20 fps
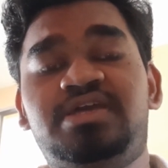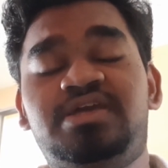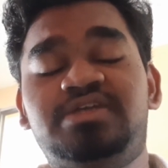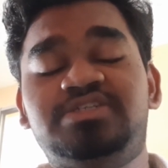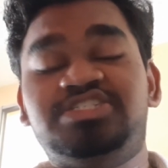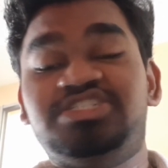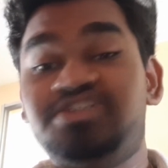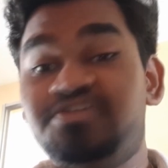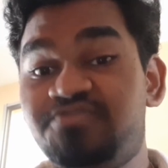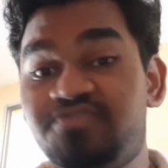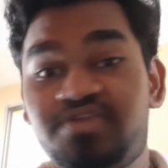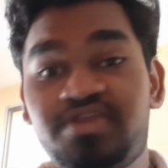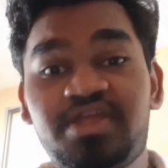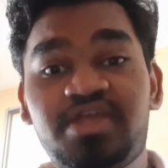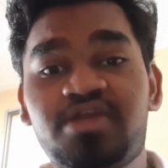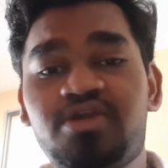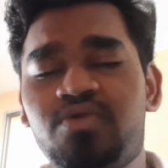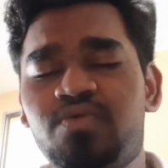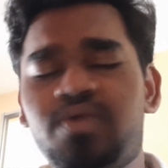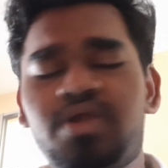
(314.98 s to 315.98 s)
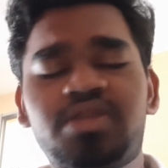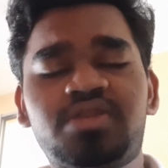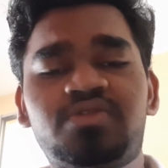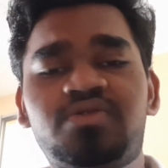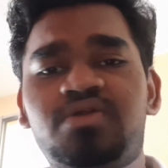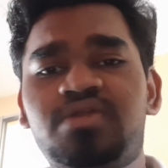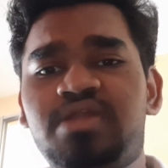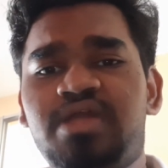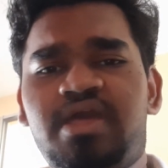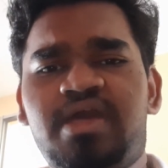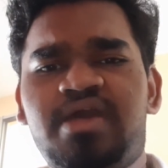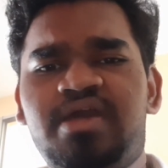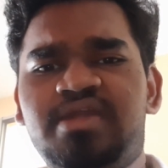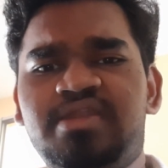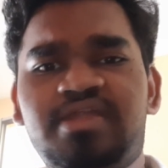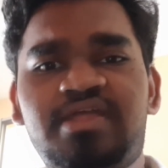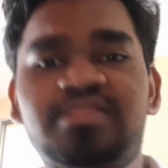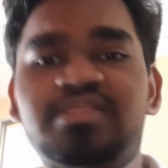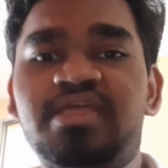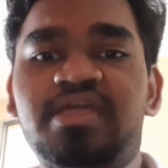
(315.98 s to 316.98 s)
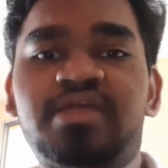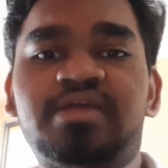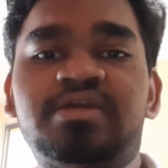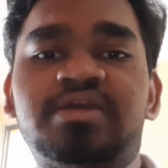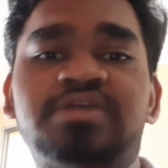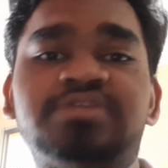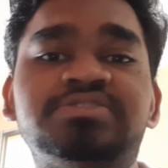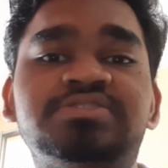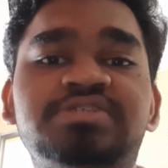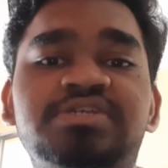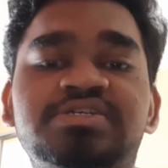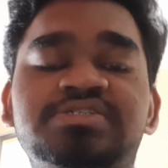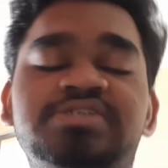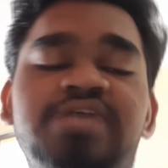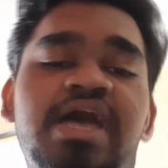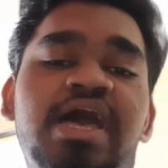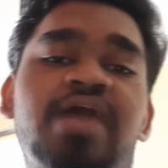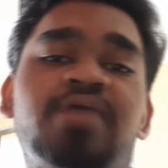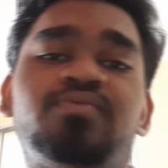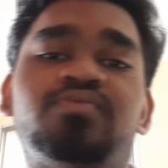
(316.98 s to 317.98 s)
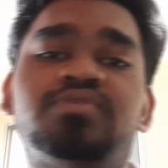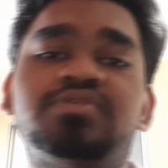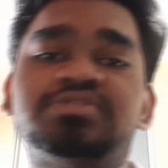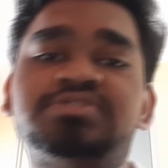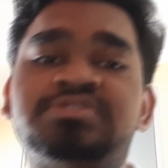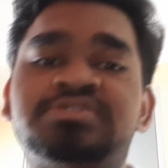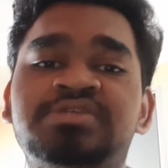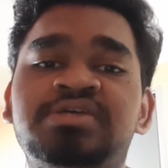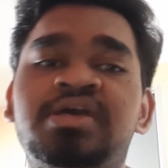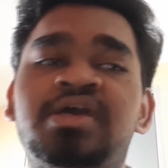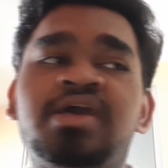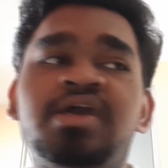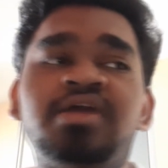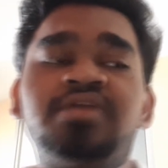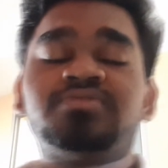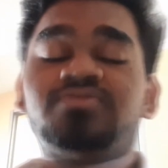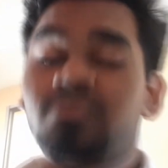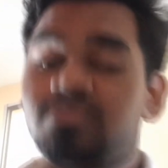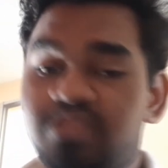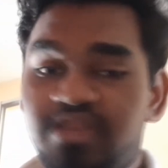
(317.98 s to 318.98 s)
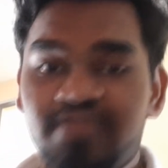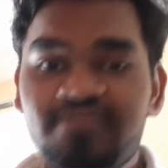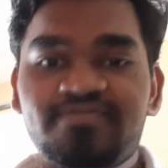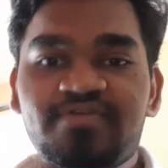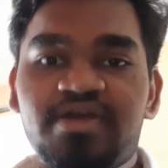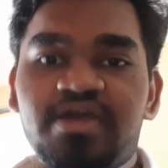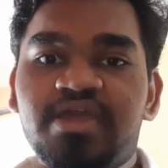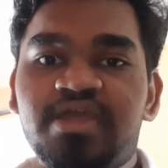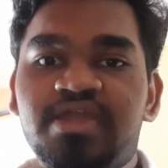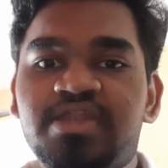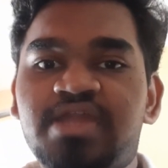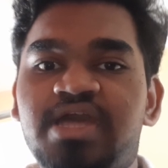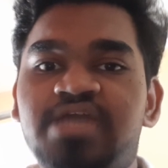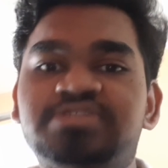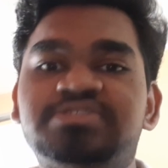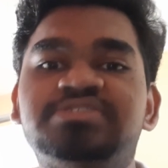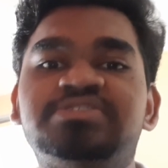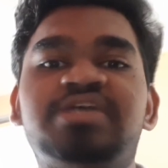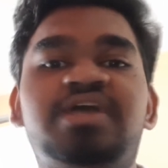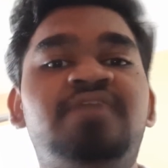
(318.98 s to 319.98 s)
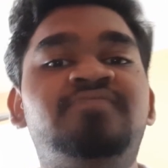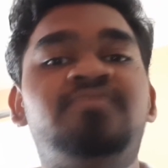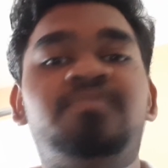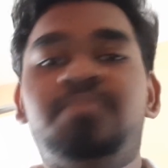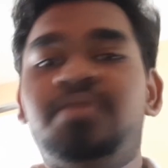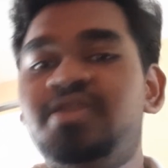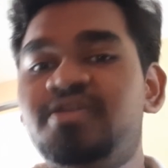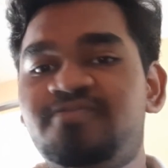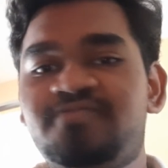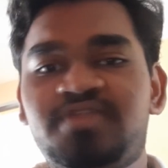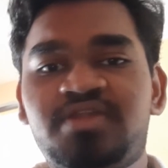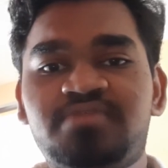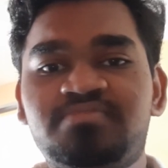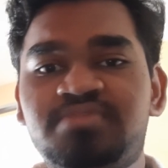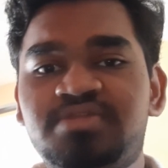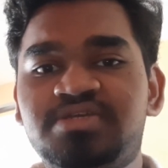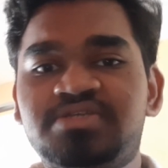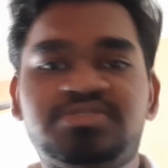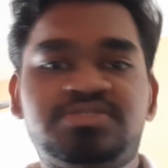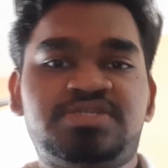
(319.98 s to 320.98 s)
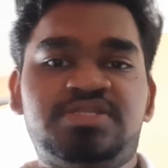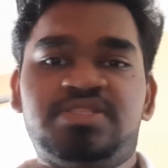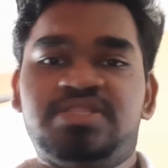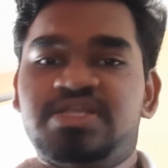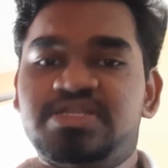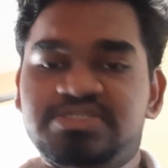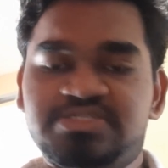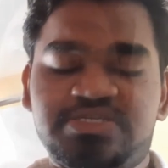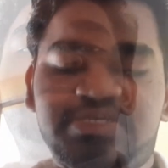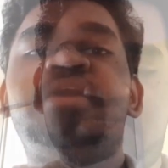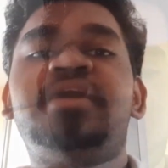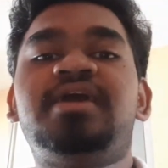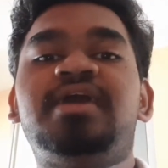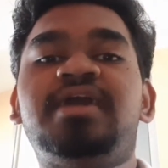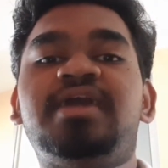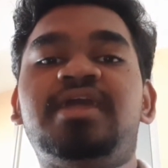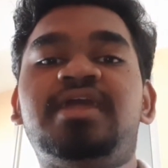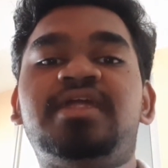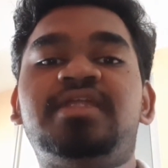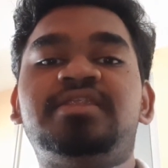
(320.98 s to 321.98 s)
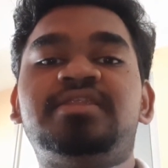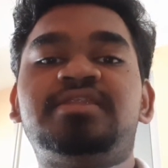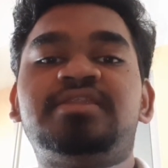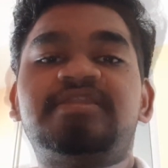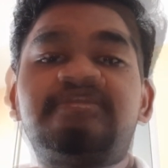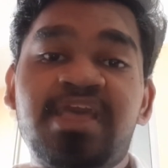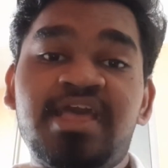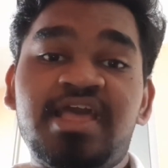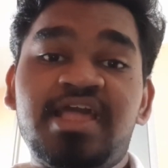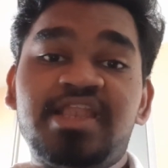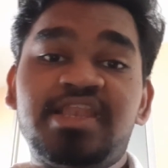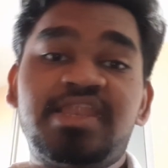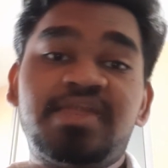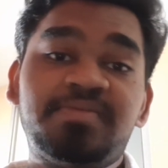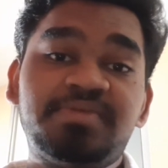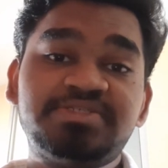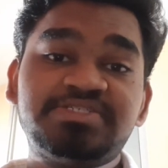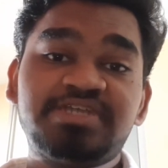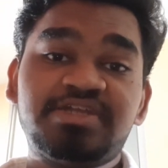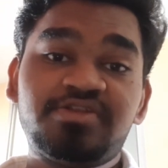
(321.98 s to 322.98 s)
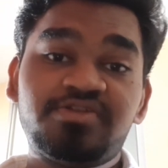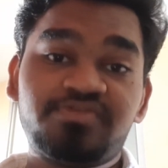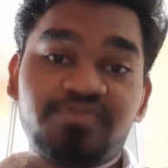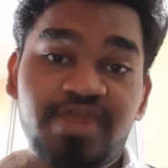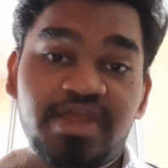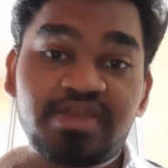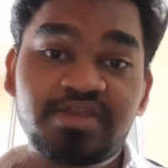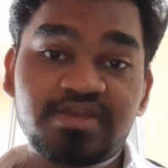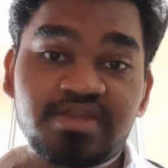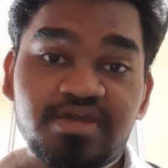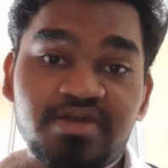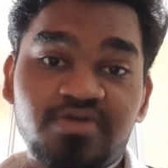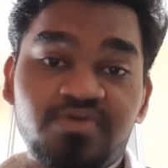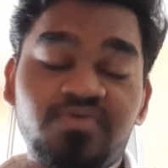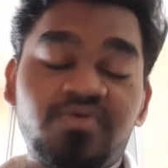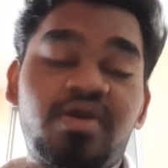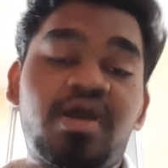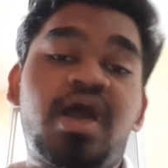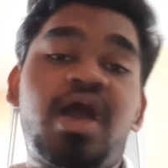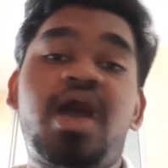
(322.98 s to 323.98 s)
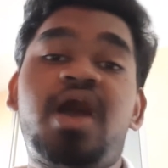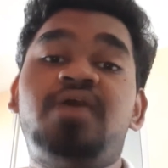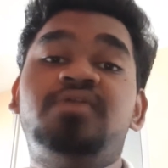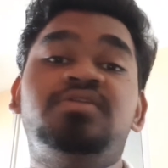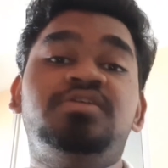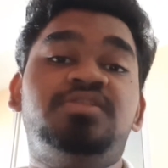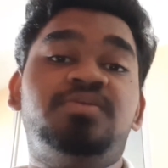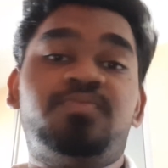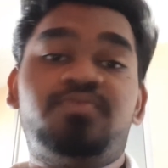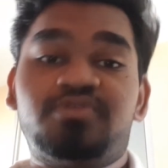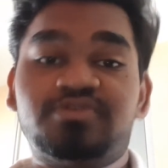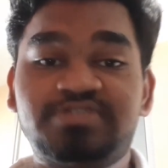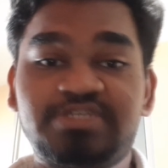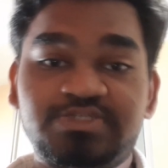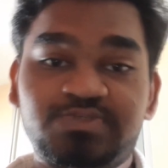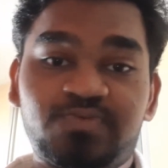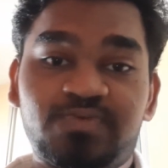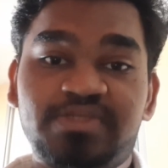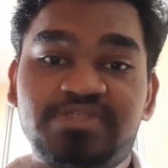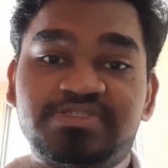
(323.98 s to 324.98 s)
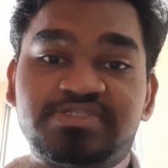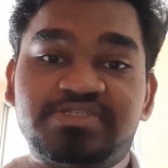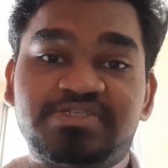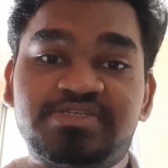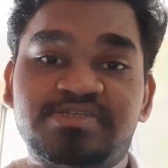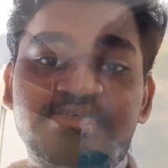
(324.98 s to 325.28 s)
shivering or whatnot, nothing. It's just I was totally fine. I just have a bit of numbness and that's it. And let me tell you right now how did the process went.